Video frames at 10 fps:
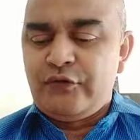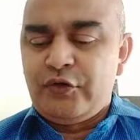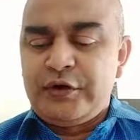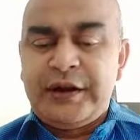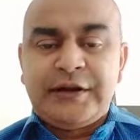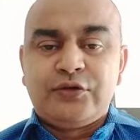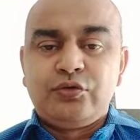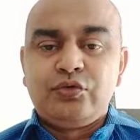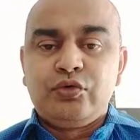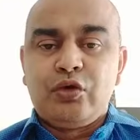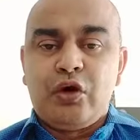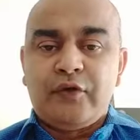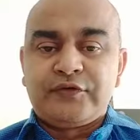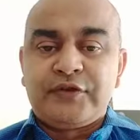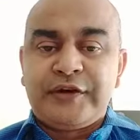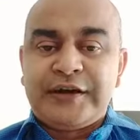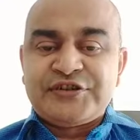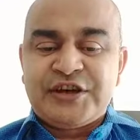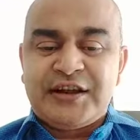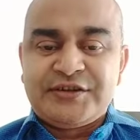for day 2 of the reading
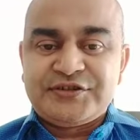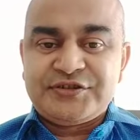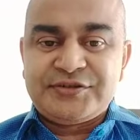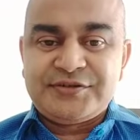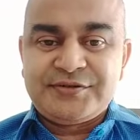challenge.